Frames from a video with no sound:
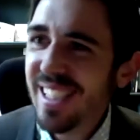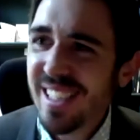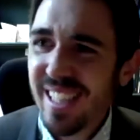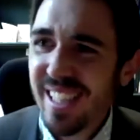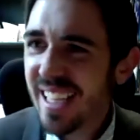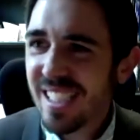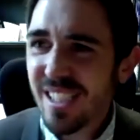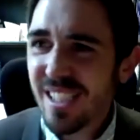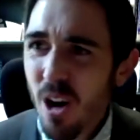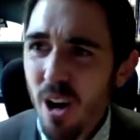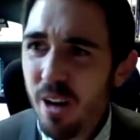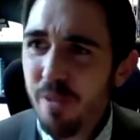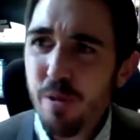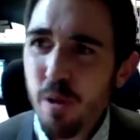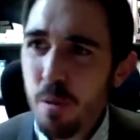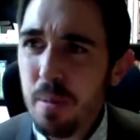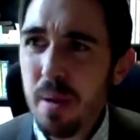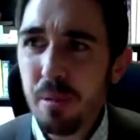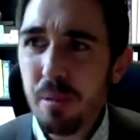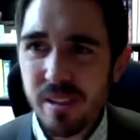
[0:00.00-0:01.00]
It's, hard for
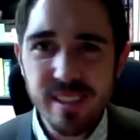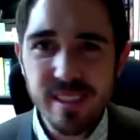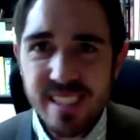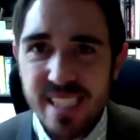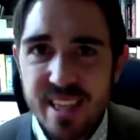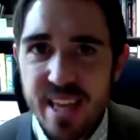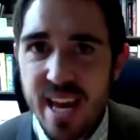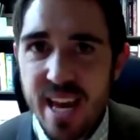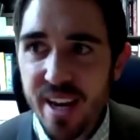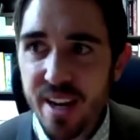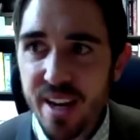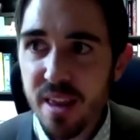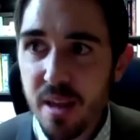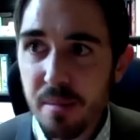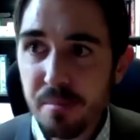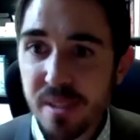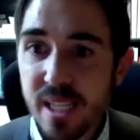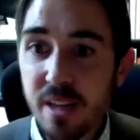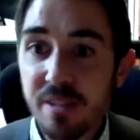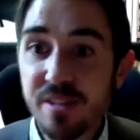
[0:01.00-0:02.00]
people to see that in
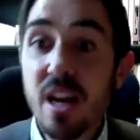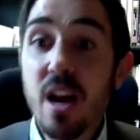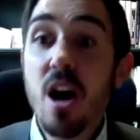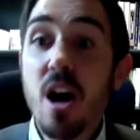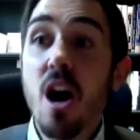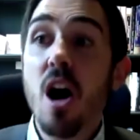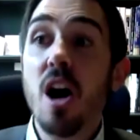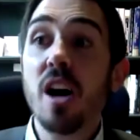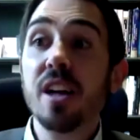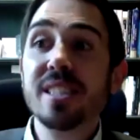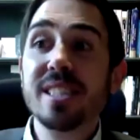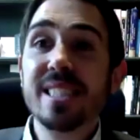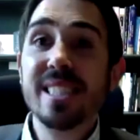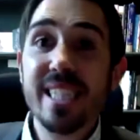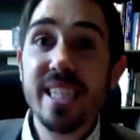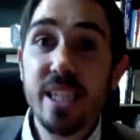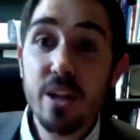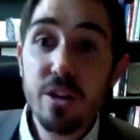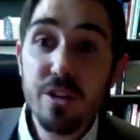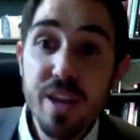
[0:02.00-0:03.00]
themselves
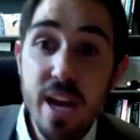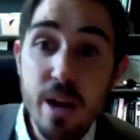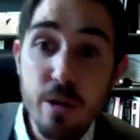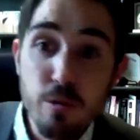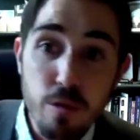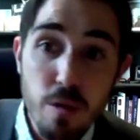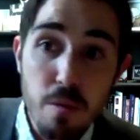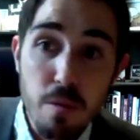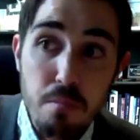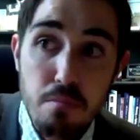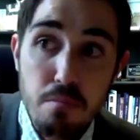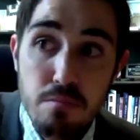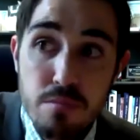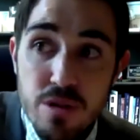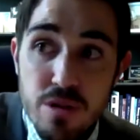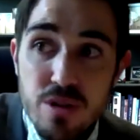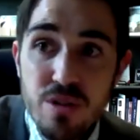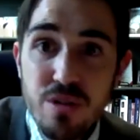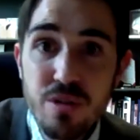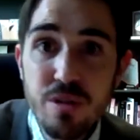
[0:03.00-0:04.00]
until they
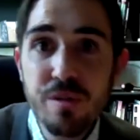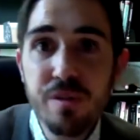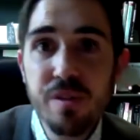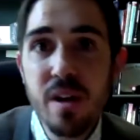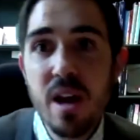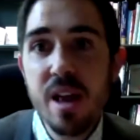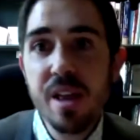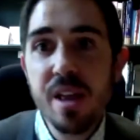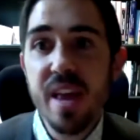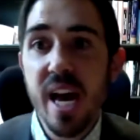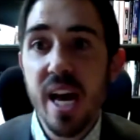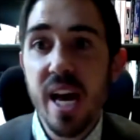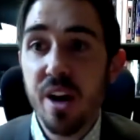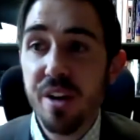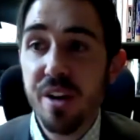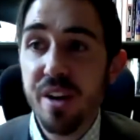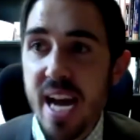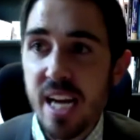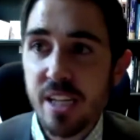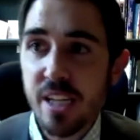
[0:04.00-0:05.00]
remove that
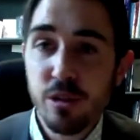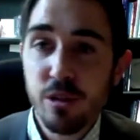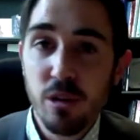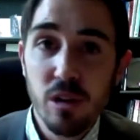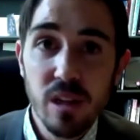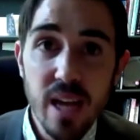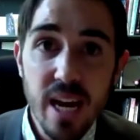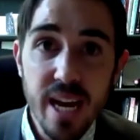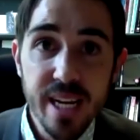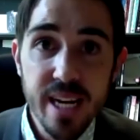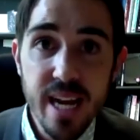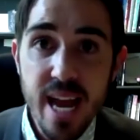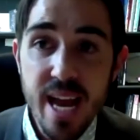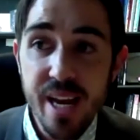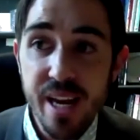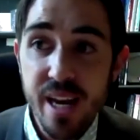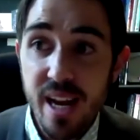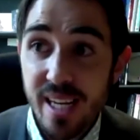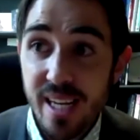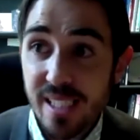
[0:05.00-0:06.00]
unnatural light at
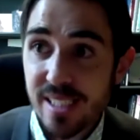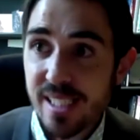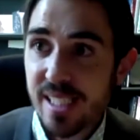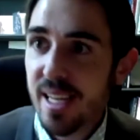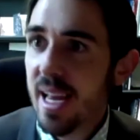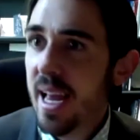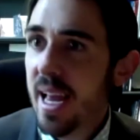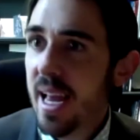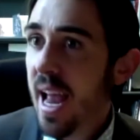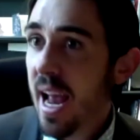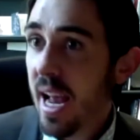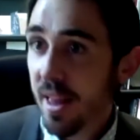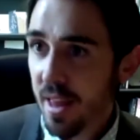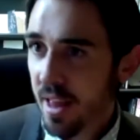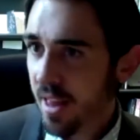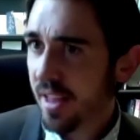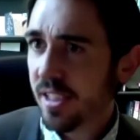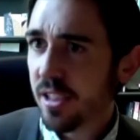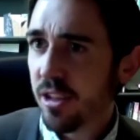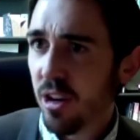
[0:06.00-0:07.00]
night. And then
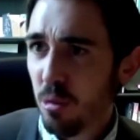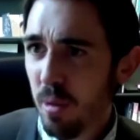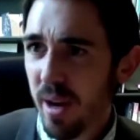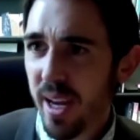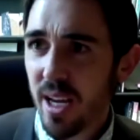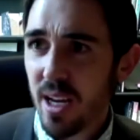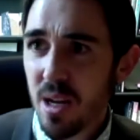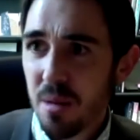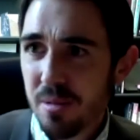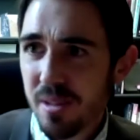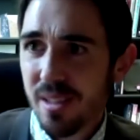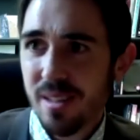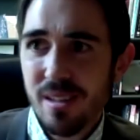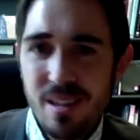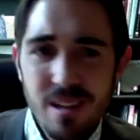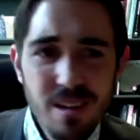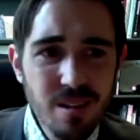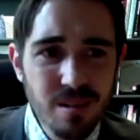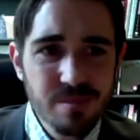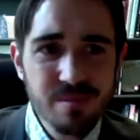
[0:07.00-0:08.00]
they start waking up like,
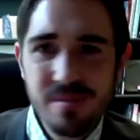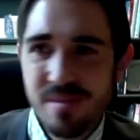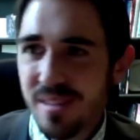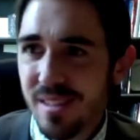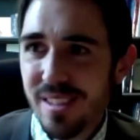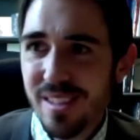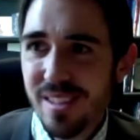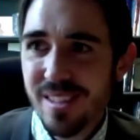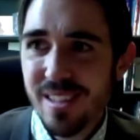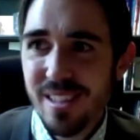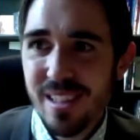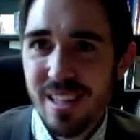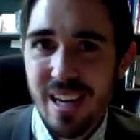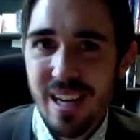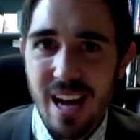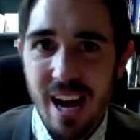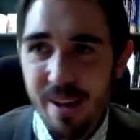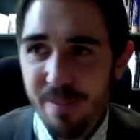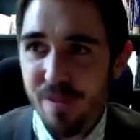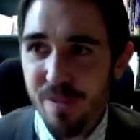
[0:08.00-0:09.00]
oh,
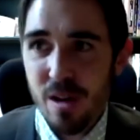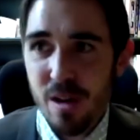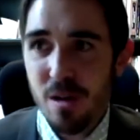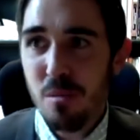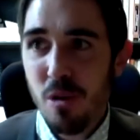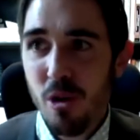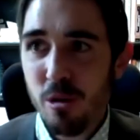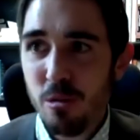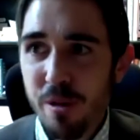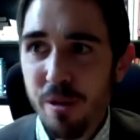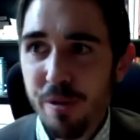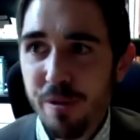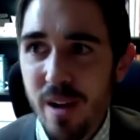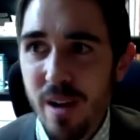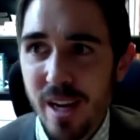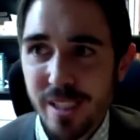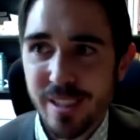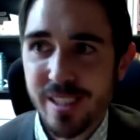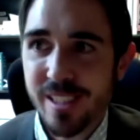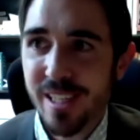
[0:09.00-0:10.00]
I feel more
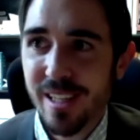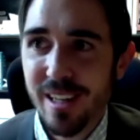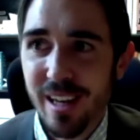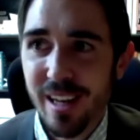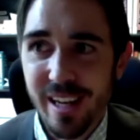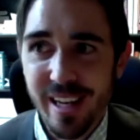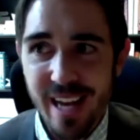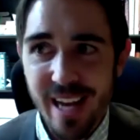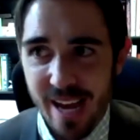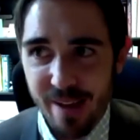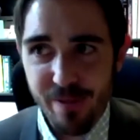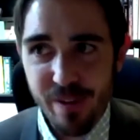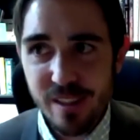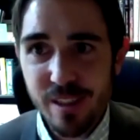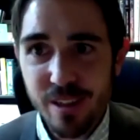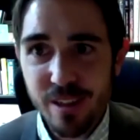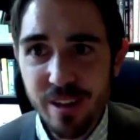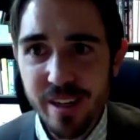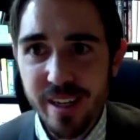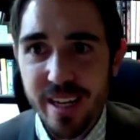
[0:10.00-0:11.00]
refreshed. Life is
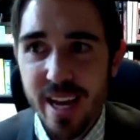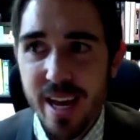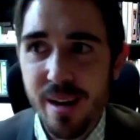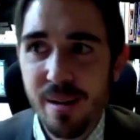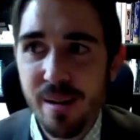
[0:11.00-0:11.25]
good again.